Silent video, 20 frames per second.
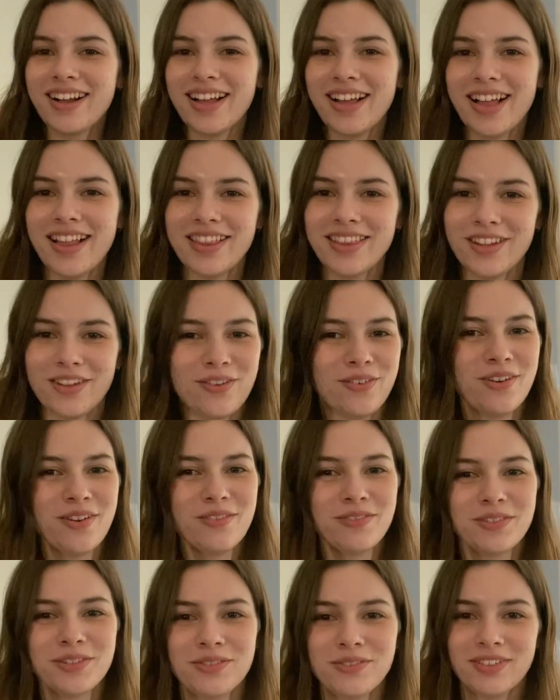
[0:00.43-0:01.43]
Hello
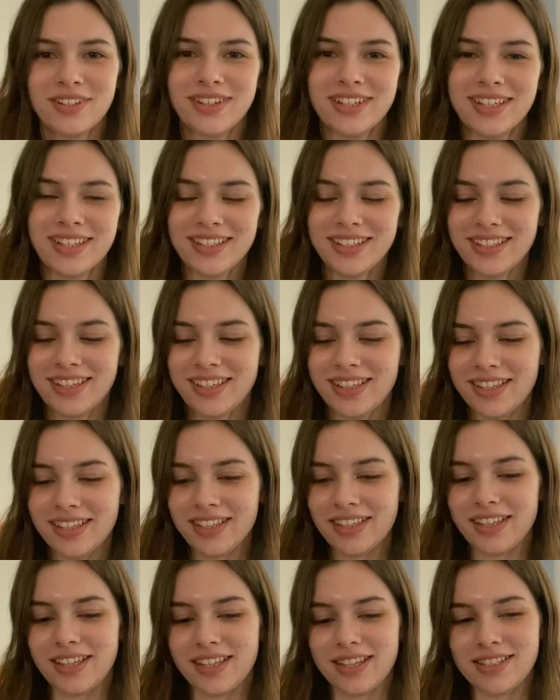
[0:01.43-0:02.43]
everyone. It
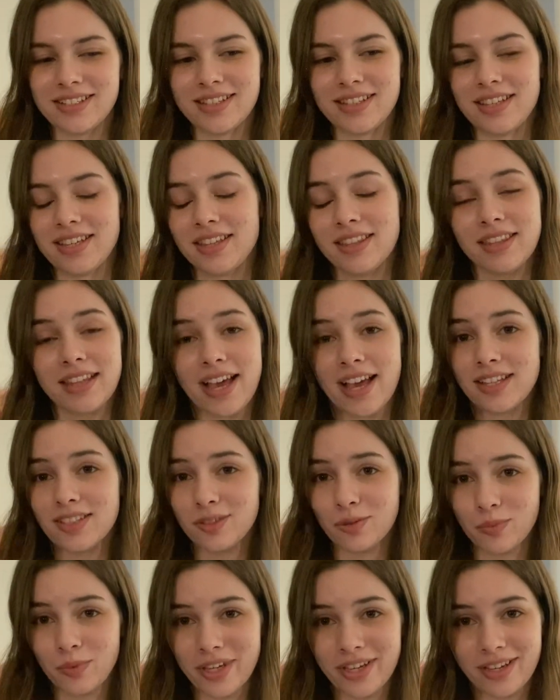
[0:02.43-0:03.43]
is the last
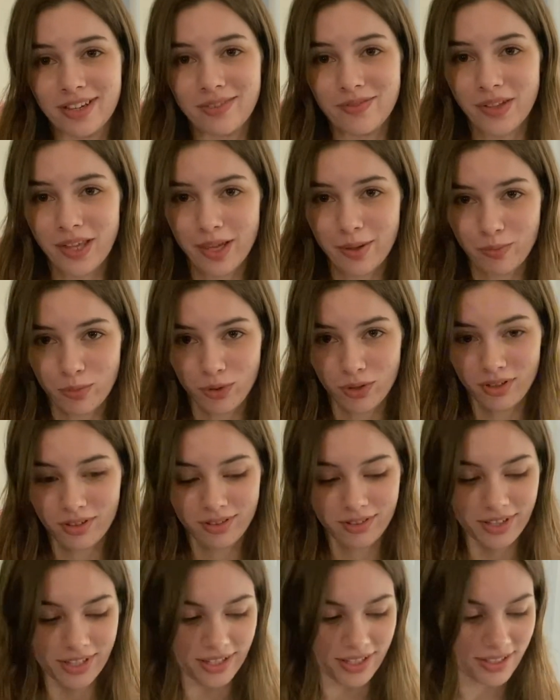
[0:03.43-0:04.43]
week of April.
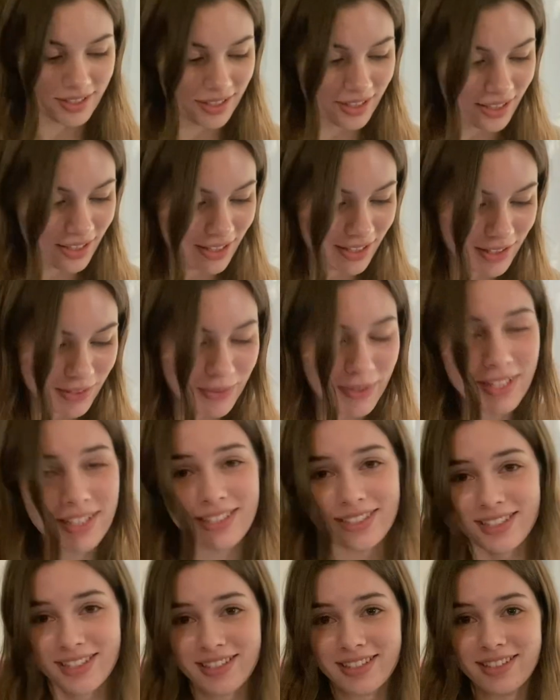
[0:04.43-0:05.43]
It is the
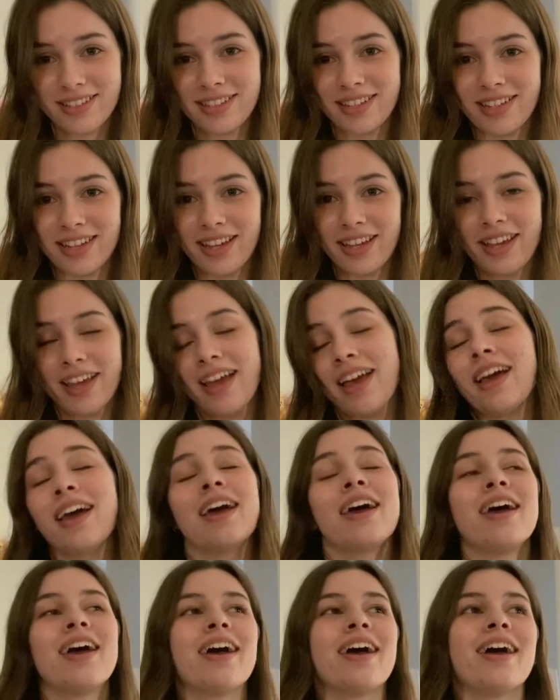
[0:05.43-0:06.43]
26th today,
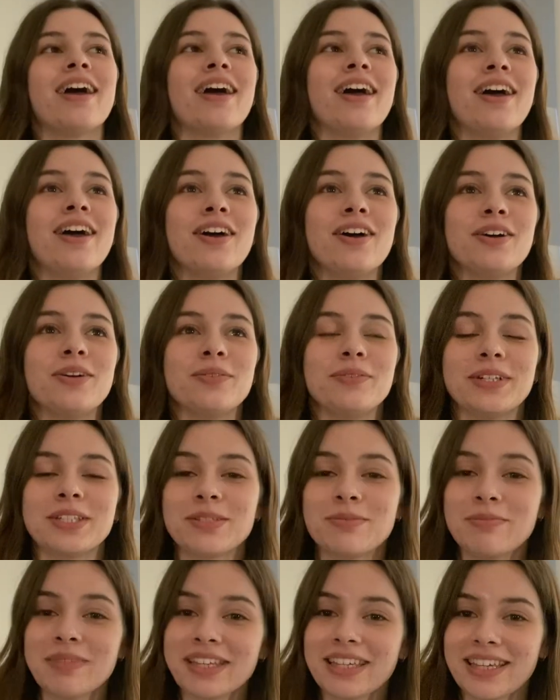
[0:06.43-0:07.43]
which
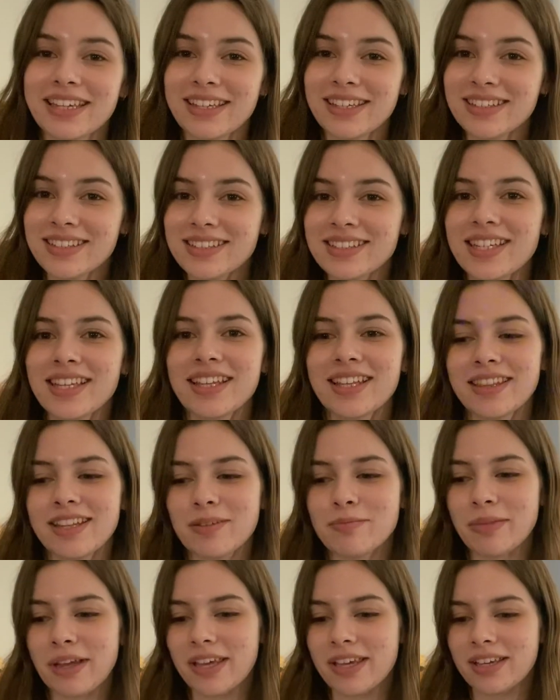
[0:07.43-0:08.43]
means that
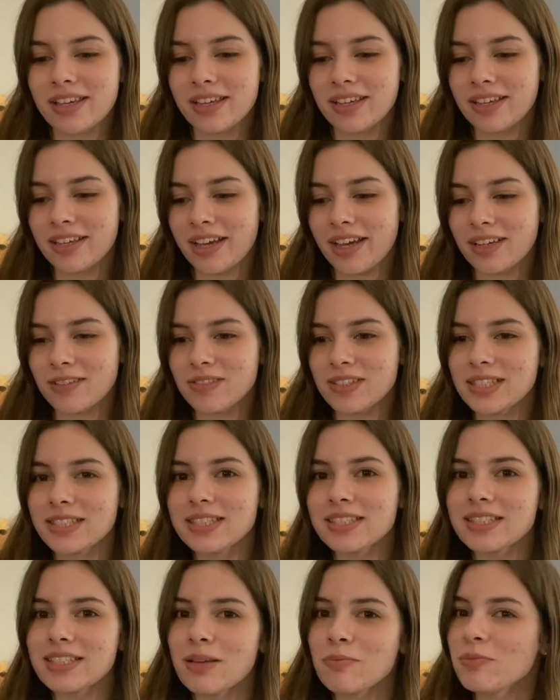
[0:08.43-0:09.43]
my kind of
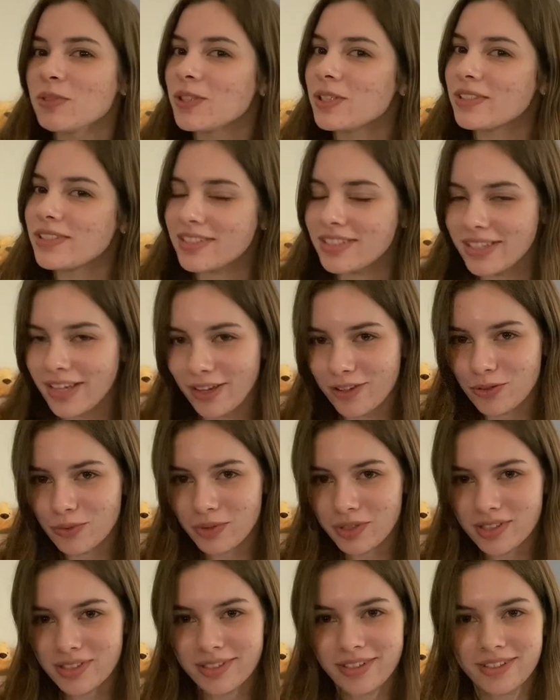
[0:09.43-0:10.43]
summer schedule
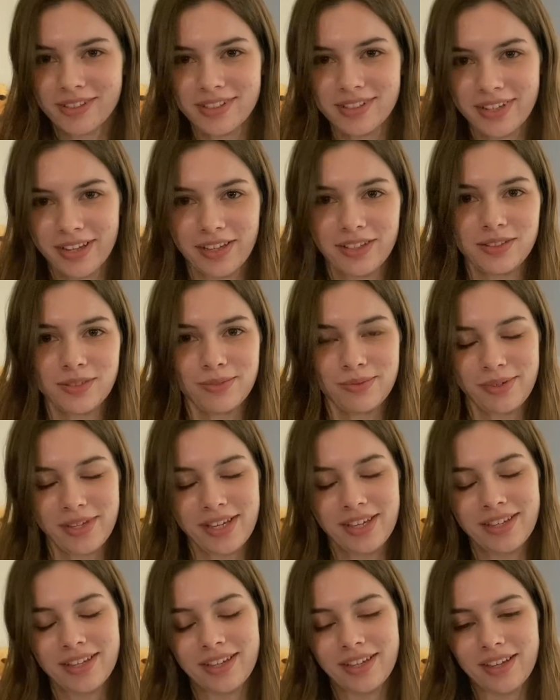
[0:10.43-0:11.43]
starts next
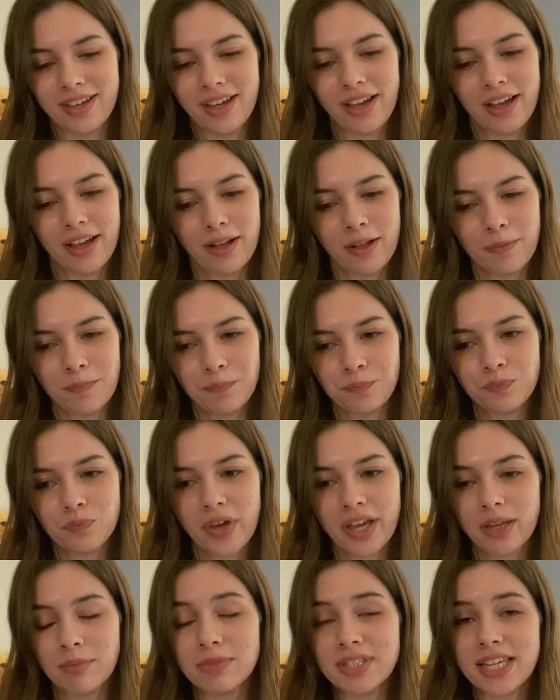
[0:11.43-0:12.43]
week. I
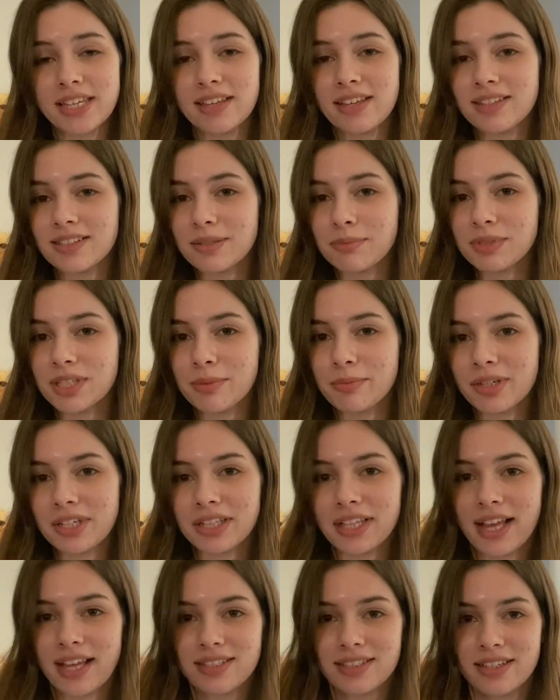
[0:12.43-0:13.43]
am taking some summer
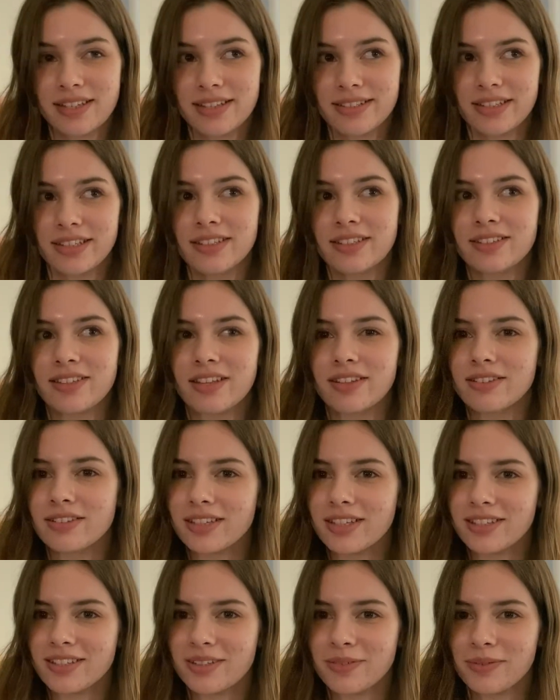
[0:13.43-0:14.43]
classes and then there's other
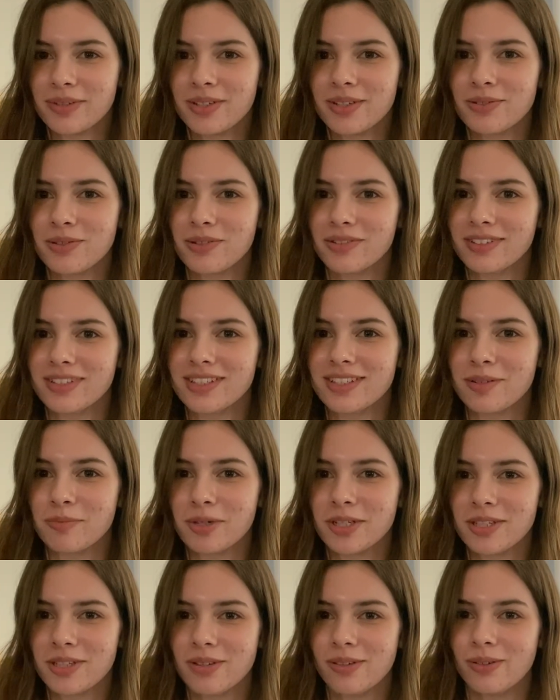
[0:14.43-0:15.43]
things I want to do over the summer
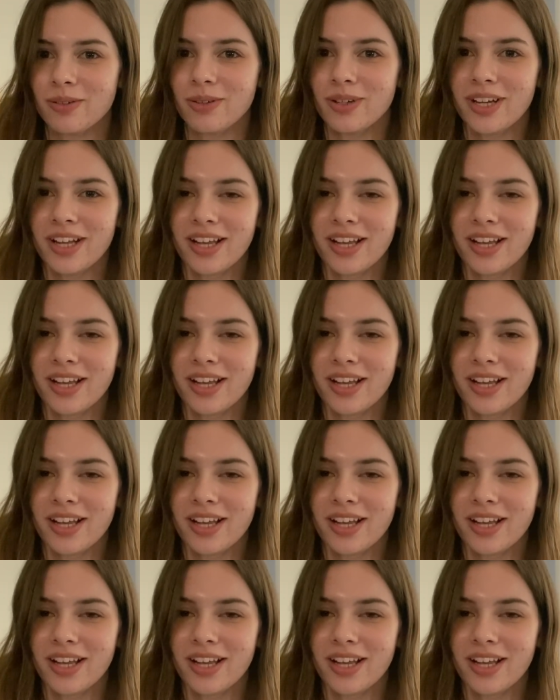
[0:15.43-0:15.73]
too.